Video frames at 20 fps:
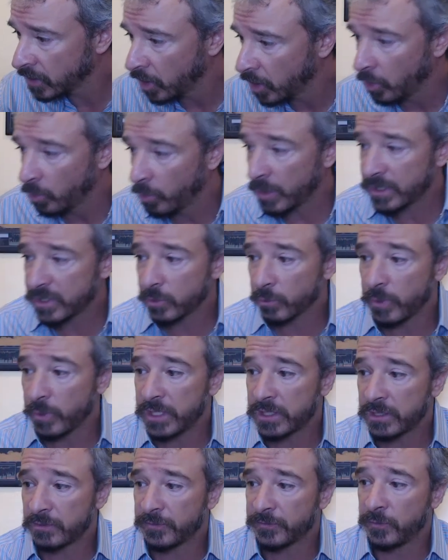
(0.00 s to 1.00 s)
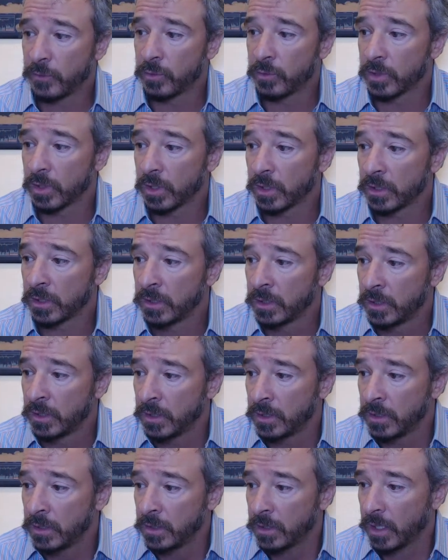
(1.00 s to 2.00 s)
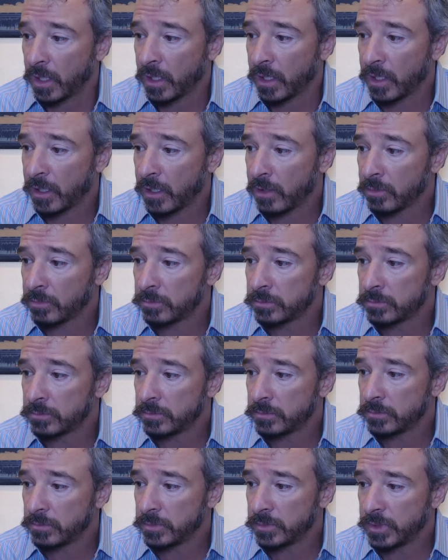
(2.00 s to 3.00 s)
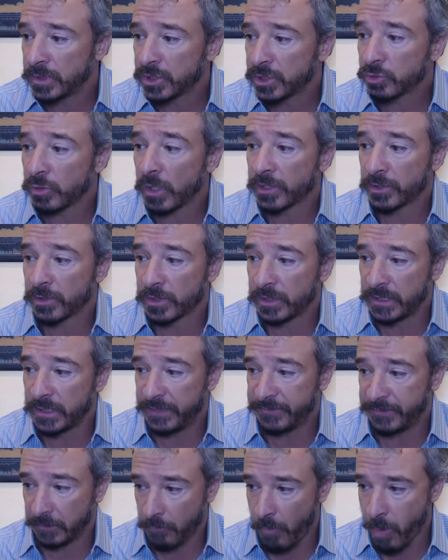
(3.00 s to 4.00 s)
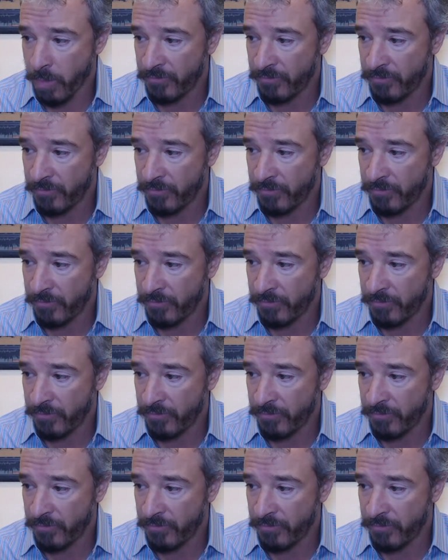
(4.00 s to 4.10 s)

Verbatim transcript: What's the reason for instructors leaving?